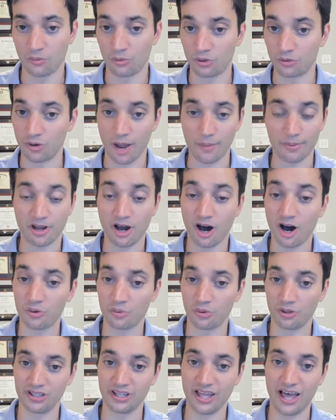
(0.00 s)
Robbie
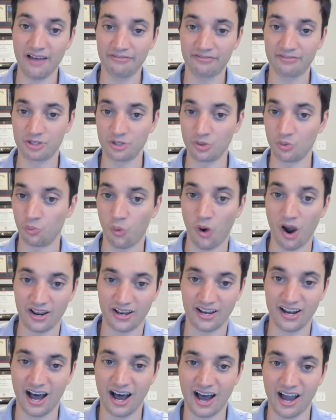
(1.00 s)
Caldwell left, you
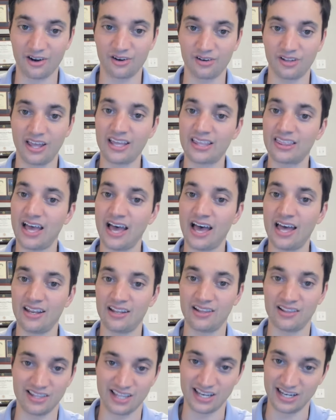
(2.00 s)
wanted a hire like
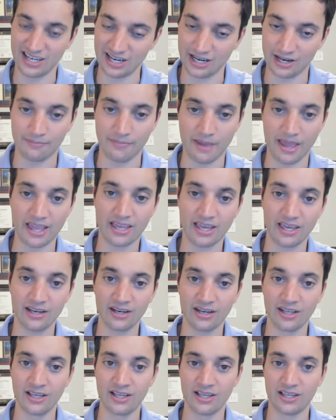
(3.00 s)
that. They didn't make
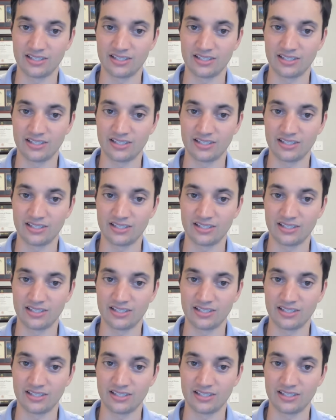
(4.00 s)
it.